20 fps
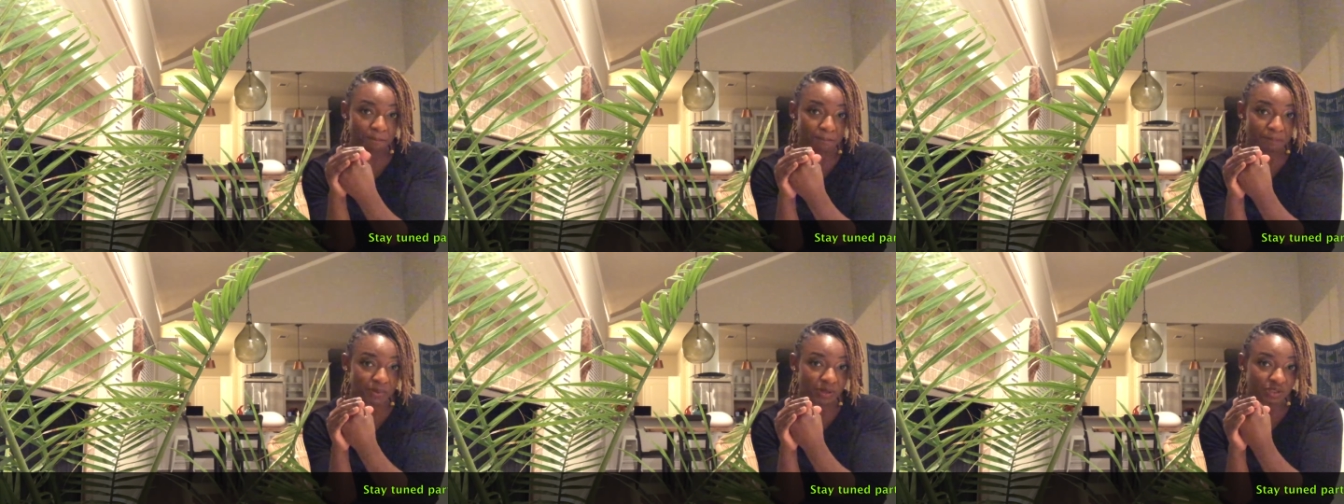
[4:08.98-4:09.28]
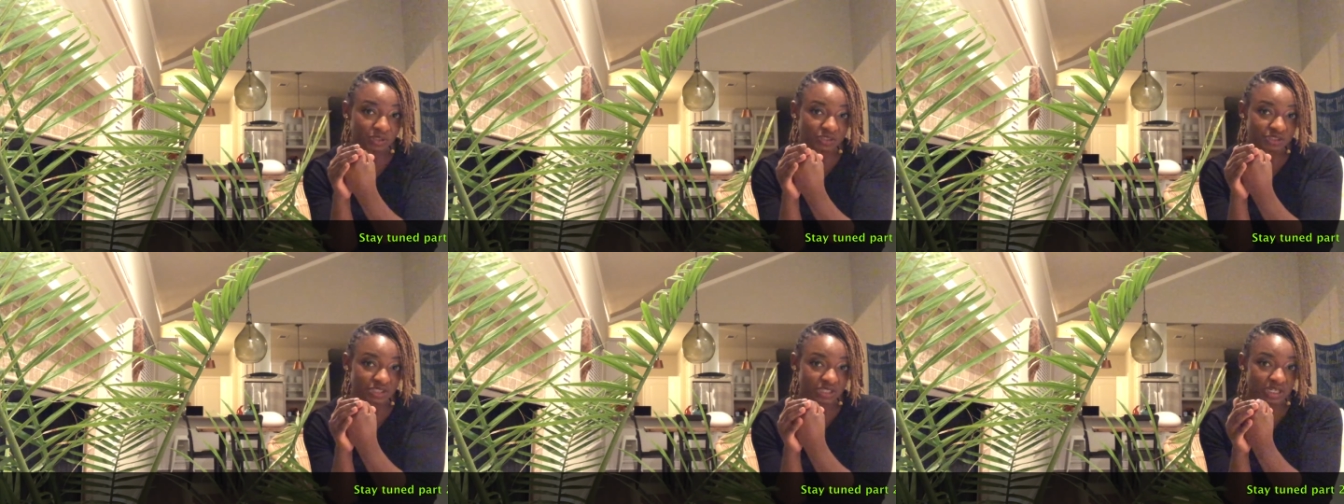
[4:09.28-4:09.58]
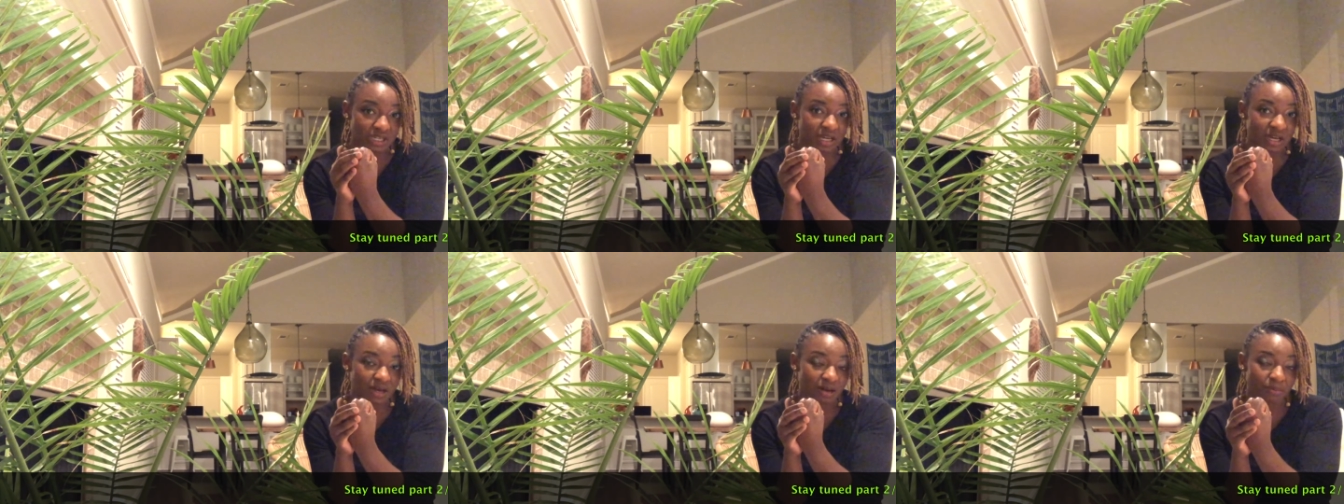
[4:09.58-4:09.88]

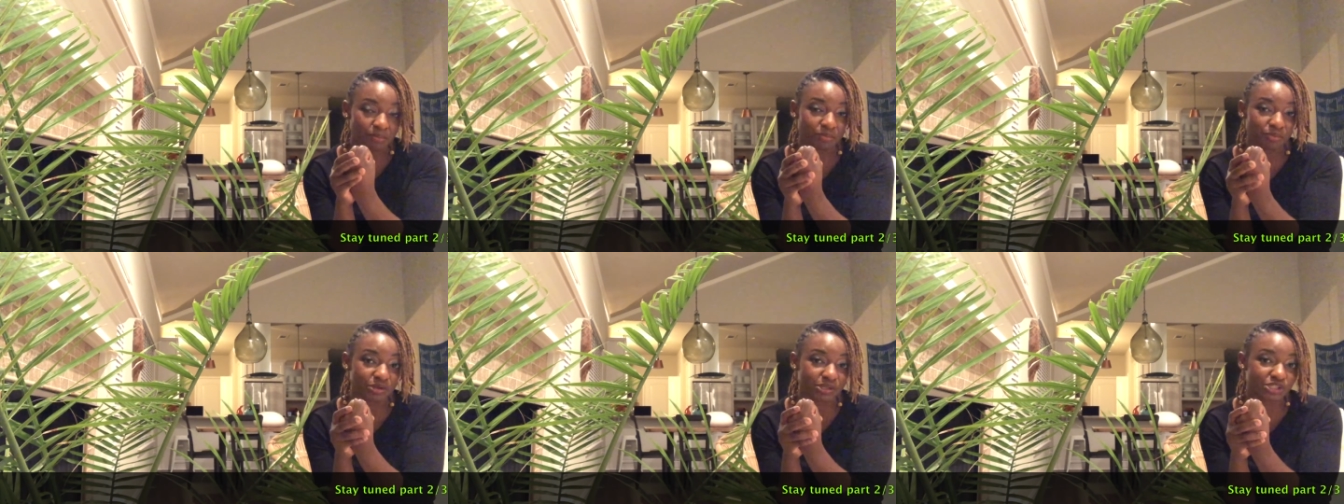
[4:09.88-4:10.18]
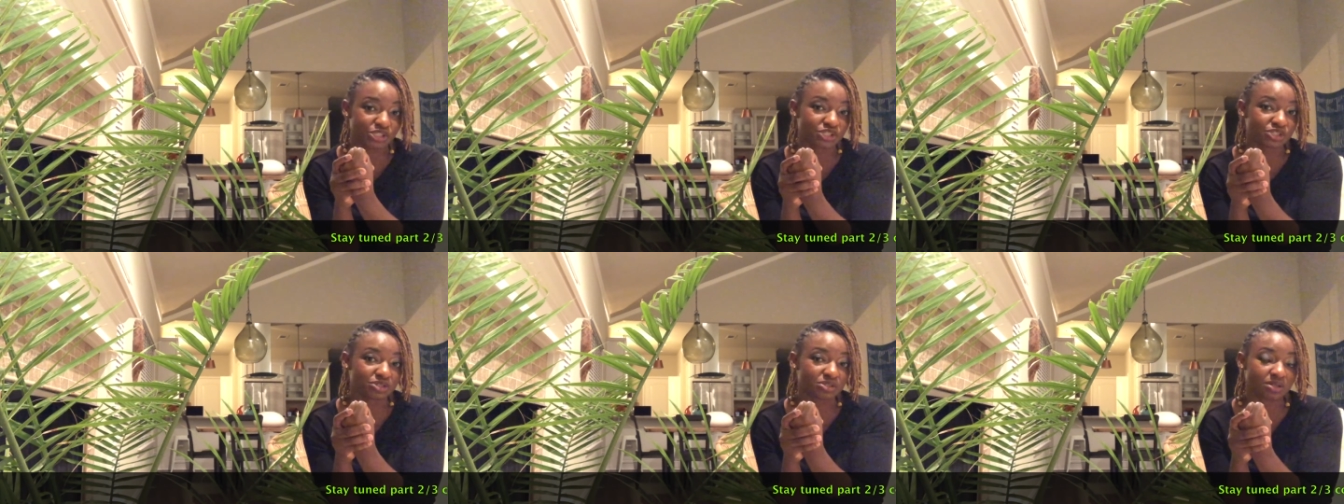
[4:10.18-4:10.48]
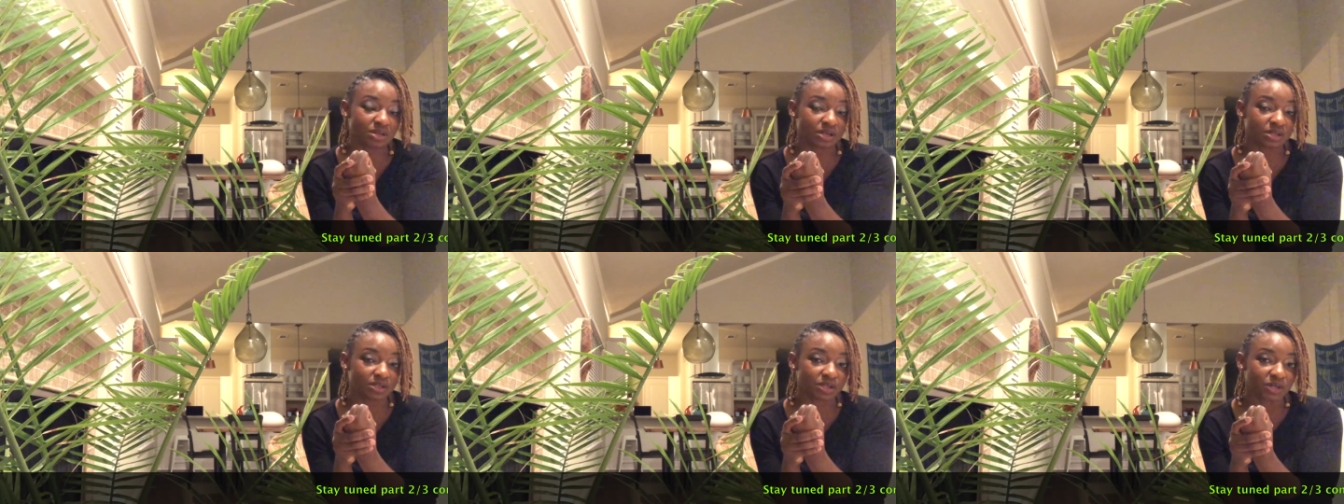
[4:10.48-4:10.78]
bulging up, which should
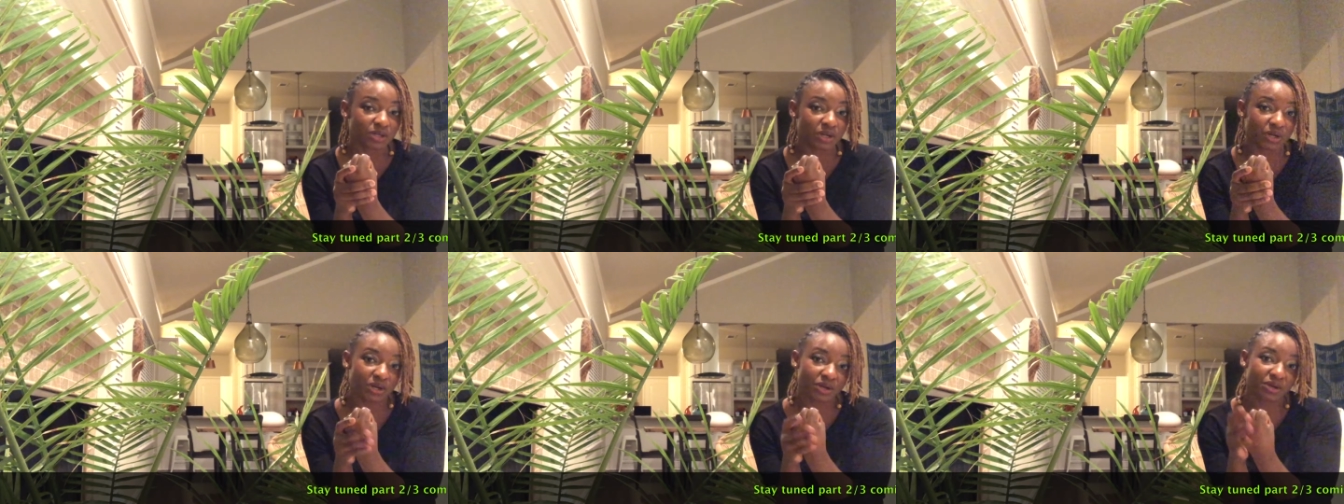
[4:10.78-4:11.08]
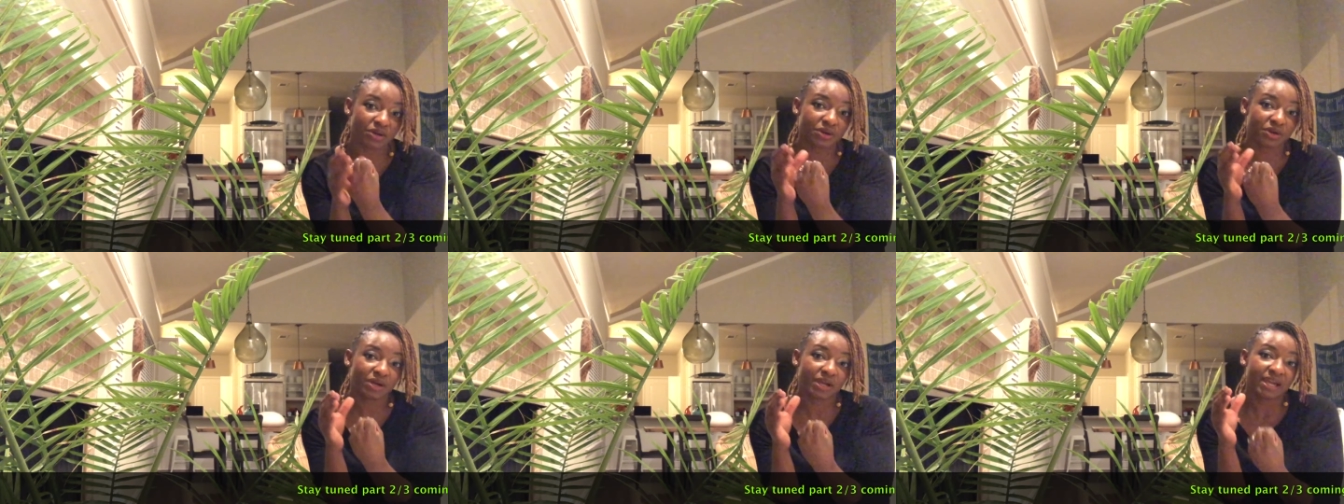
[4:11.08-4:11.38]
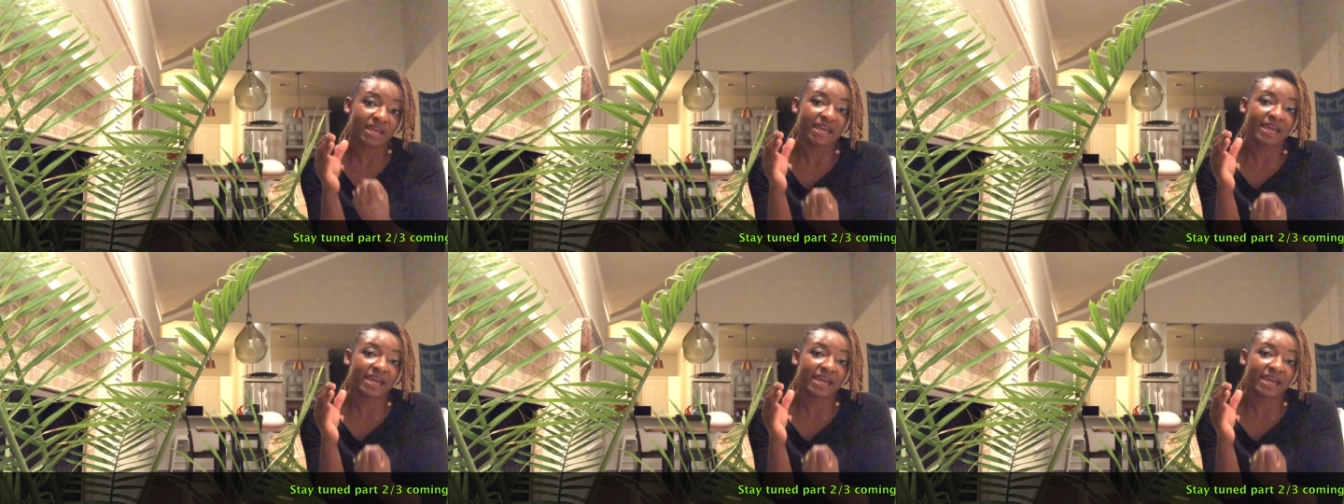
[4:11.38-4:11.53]
not occur,